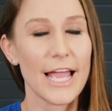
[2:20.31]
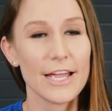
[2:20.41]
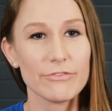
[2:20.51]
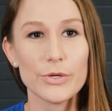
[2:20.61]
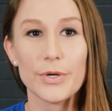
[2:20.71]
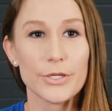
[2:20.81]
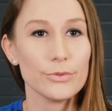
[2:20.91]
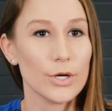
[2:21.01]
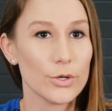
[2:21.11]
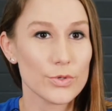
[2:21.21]
Everyone
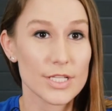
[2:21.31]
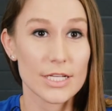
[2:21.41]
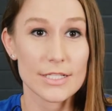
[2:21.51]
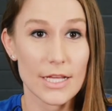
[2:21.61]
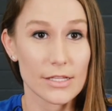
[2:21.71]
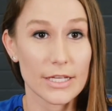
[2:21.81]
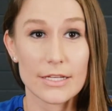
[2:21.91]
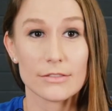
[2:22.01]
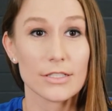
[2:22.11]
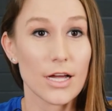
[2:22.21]
who owns a
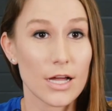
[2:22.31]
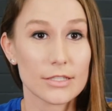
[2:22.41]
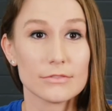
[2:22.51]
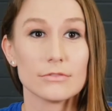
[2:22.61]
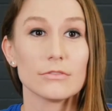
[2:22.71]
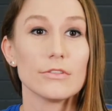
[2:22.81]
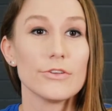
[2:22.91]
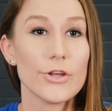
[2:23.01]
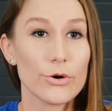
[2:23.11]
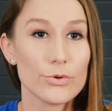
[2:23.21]
Salient gun
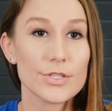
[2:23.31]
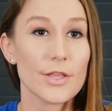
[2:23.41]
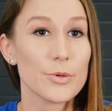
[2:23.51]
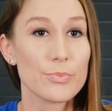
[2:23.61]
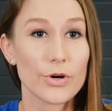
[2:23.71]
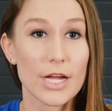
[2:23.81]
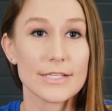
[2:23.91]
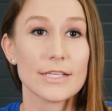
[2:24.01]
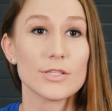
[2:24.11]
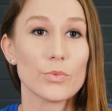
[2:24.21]
knows that the
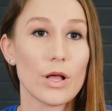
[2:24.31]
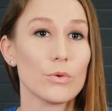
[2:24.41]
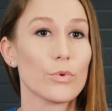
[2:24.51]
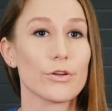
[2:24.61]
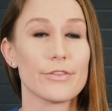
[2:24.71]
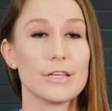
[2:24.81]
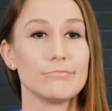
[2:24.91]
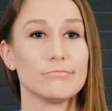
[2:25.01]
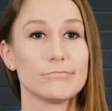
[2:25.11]
price is well worth it.